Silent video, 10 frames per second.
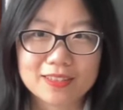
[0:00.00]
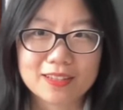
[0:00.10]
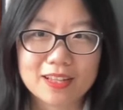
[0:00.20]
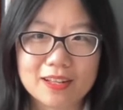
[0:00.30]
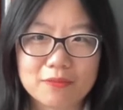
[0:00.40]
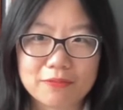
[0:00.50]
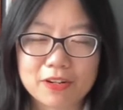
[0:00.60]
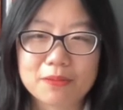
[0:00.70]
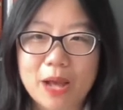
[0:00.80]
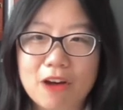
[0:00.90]
Yeah, a
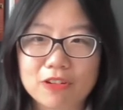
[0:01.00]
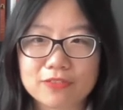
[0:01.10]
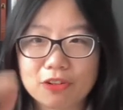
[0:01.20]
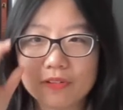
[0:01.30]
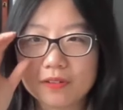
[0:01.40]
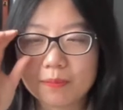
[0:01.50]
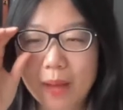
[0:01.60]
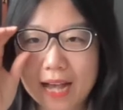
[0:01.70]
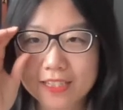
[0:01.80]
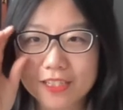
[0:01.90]
very powerful
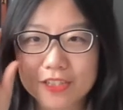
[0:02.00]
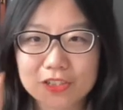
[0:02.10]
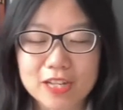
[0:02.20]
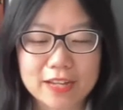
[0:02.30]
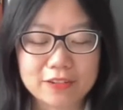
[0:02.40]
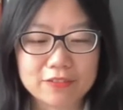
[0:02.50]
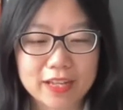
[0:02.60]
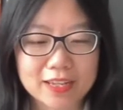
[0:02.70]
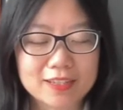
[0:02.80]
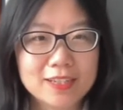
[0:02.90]
passage, kind of
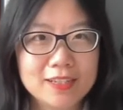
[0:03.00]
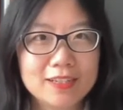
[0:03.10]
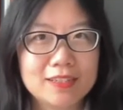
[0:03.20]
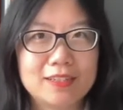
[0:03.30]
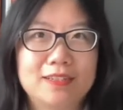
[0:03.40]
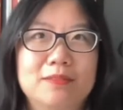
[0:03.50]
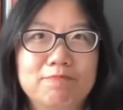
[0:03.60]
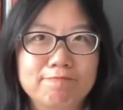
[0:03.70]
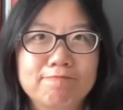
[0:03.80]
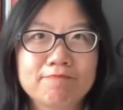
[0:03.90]
like.
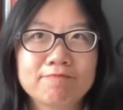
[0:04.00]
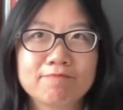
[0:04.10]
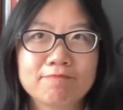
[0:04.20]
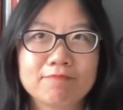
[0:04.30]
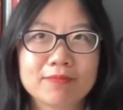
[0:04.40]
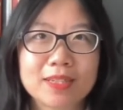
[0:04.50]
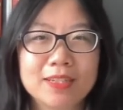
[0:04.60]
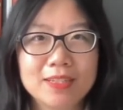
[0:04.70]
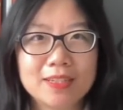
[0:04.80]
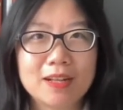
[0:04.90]
Um,
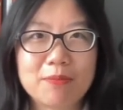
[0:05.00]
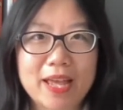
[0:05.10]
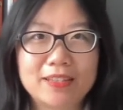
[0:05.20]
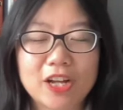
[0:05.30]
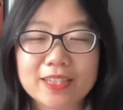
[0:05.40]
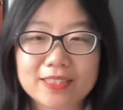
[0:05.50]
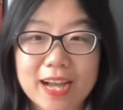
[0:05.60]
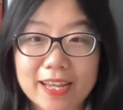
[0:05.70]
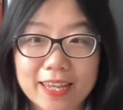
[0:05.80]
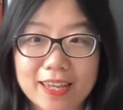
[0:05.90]
a man not
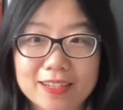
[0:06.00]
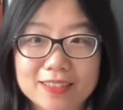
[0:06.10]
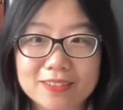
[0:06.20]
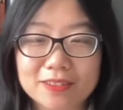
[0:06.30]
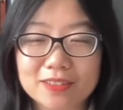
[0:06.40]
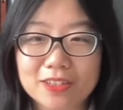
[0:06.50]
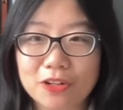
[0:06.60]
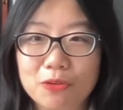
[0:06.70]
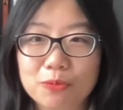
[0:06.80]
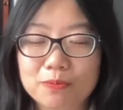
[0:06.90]
dying, you
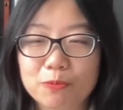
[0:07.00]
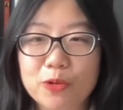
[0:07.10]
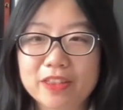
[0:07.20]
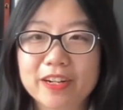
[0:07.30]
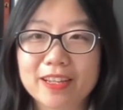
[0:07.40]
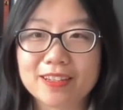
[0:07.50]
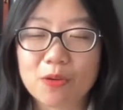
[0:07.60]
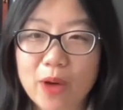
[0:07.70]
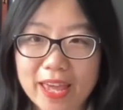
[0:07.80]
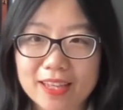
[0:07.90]
know, withering
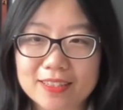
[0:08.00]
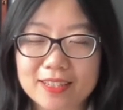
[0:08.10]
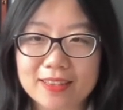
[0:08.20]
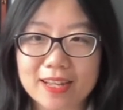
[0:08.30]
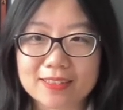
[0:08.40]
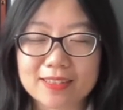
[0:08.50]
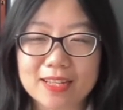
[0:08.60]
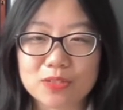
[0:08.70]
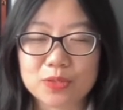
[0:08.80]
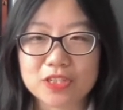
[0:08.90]
away in that
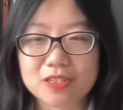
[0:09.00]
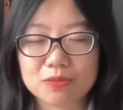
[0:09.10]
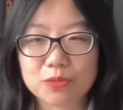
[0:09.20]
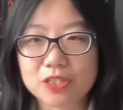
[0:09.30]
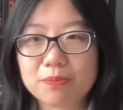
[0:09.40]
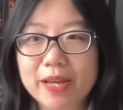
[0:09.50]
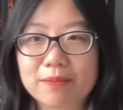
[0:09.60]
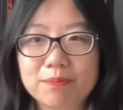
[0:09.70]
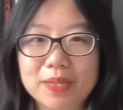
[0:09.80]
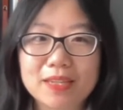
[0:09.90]
sense, which is which
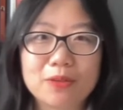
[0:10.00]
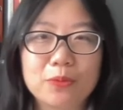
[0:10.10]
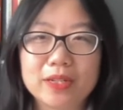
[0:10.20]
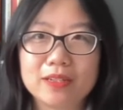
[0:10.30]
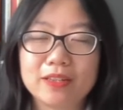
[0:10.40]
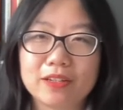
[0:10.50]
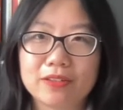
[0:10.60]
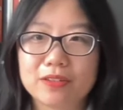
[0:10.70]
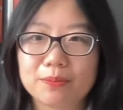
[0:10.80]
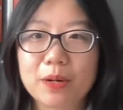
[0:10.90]
might be what
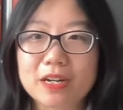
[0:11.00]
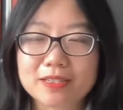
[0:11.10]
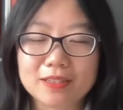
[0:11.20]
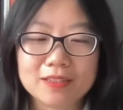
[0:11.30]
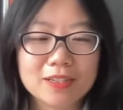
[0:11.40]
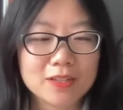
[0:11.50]
another person